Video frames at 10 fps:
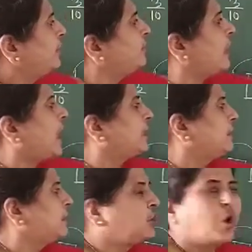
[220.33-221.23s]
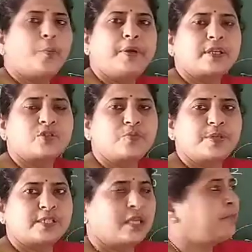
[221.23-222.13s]
when either denominator should be
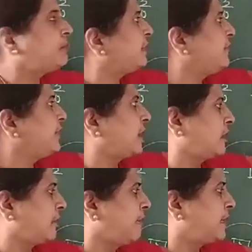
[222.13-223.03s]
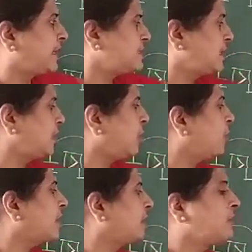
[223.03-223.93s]
same, then we can compare easily,
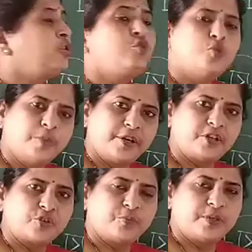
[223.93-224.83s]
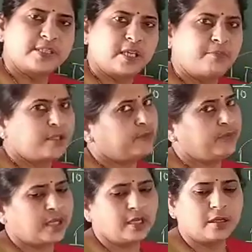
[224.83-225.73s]
or either numerator should be same, then we
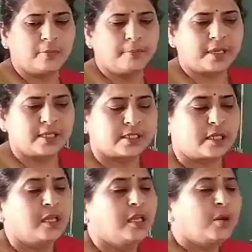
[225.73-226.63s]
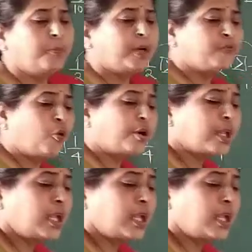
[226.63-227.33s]
can compare easily. But what